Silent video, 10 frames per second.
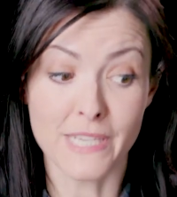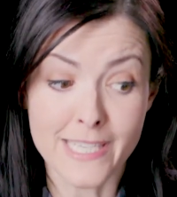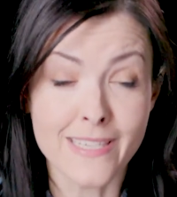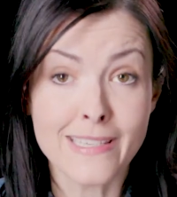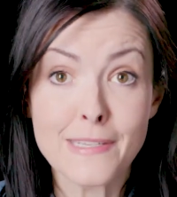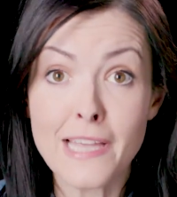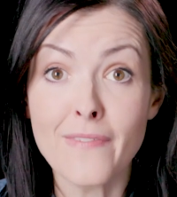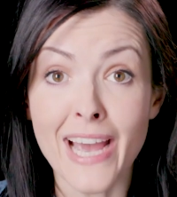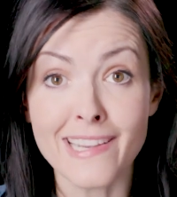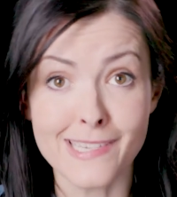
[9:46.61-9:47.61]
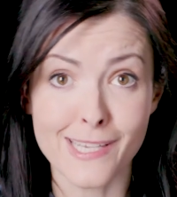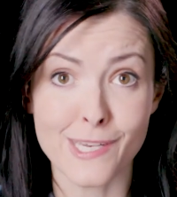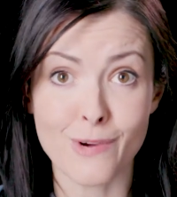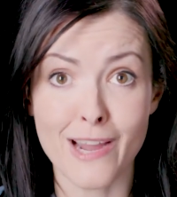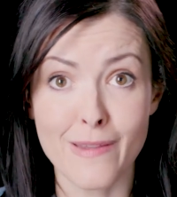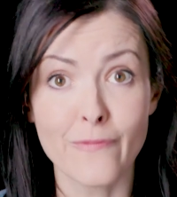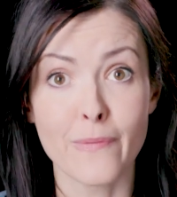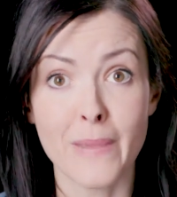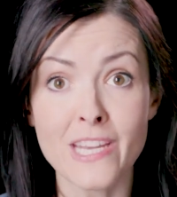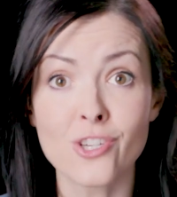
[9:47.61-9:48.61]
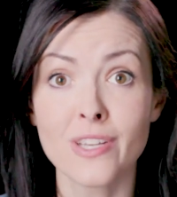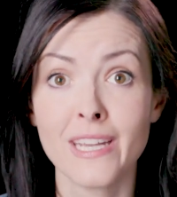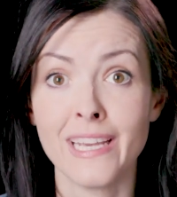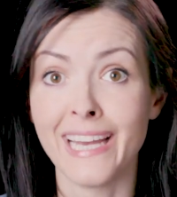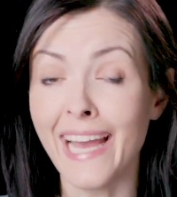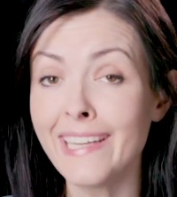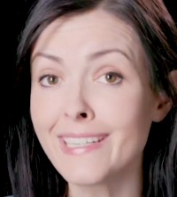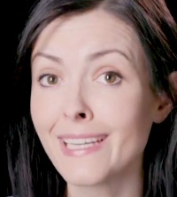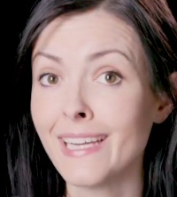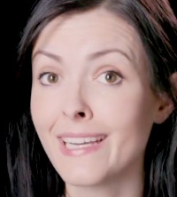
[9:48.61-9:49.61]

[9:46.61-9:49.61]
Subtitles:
businesses have access to our information and